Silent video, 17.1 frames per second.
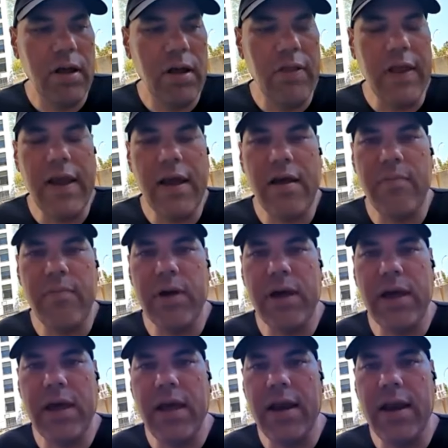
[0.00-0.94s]
and the
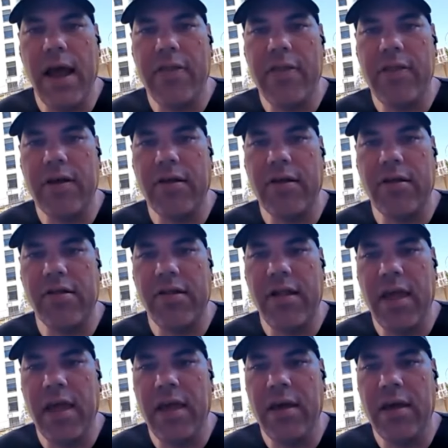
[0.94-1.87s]
Nicomachean Ethics is
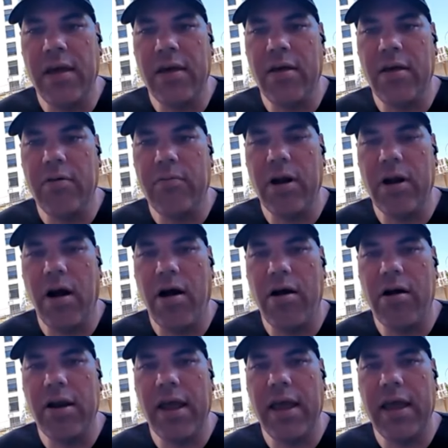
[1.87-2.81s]
saying what
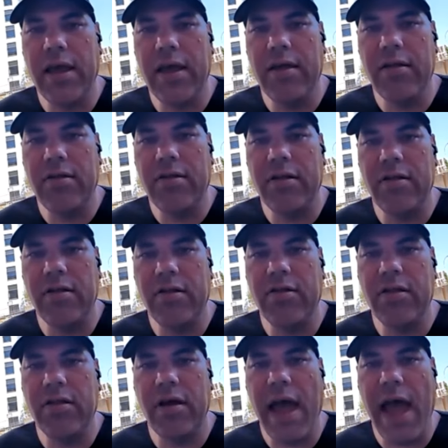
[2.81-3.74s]
arte is
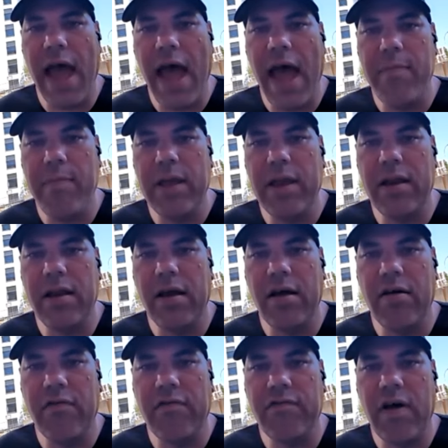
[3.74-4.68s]
the habit
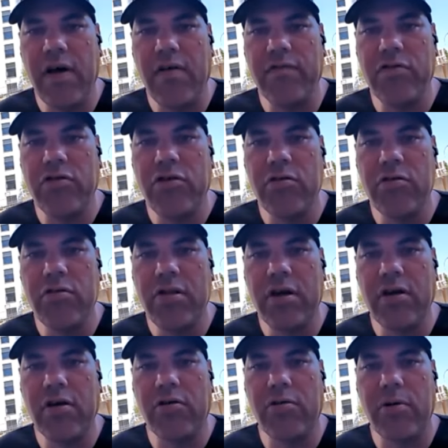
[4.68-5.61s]
of
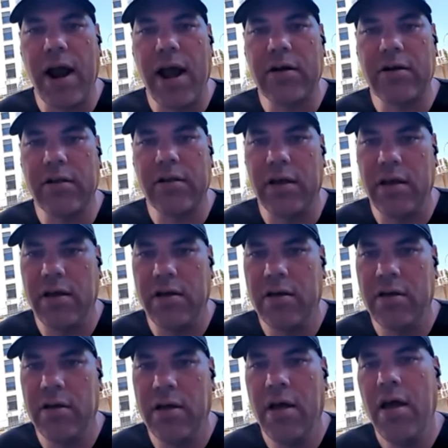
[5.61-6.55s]
choosing correctly.
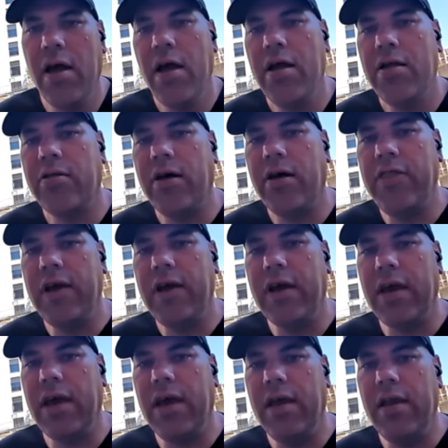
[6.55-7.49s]
So I
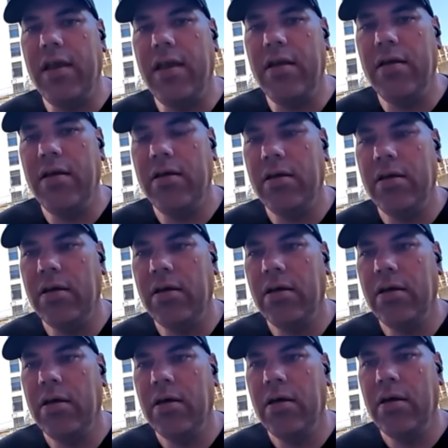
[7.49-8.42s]
think in
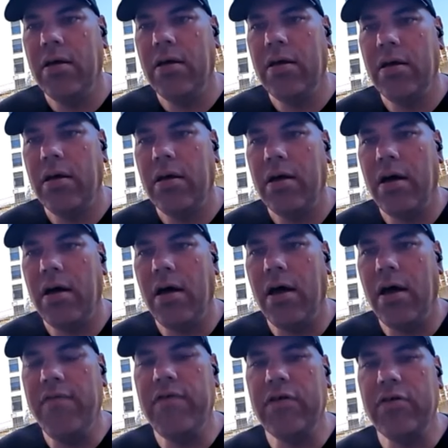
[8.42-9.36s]

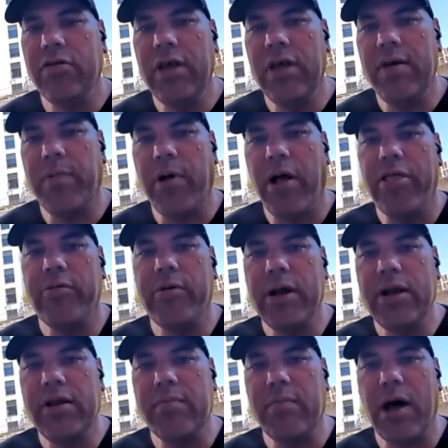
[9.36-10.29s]
if you leap all the
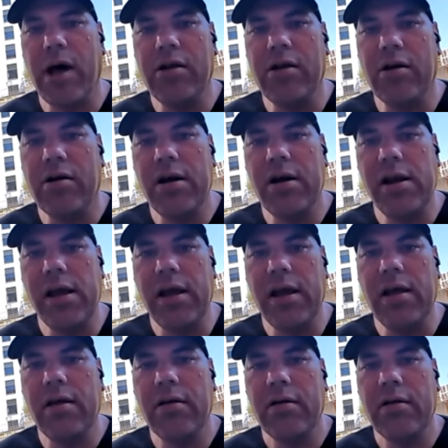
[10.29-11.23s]
way to
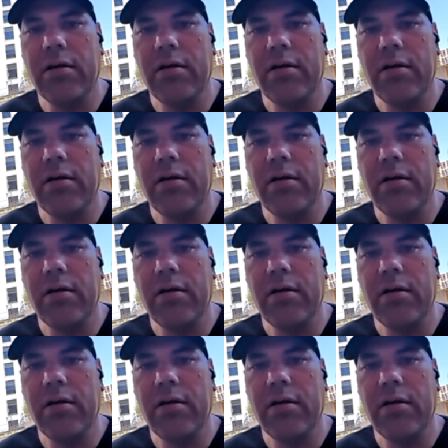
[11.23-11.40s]
modernity,